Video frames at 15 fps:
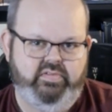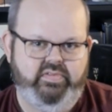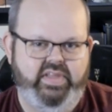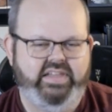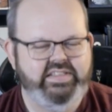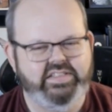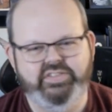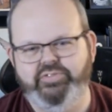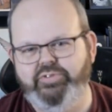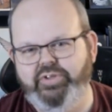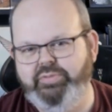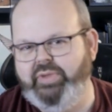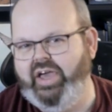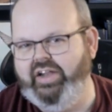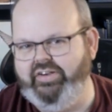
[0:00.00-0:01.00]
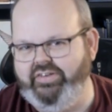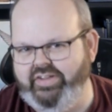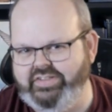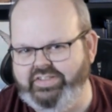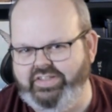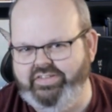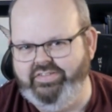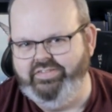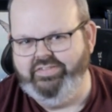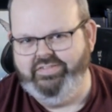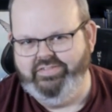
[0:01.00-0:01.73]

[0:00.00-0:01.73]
That doesn't really matter, does it?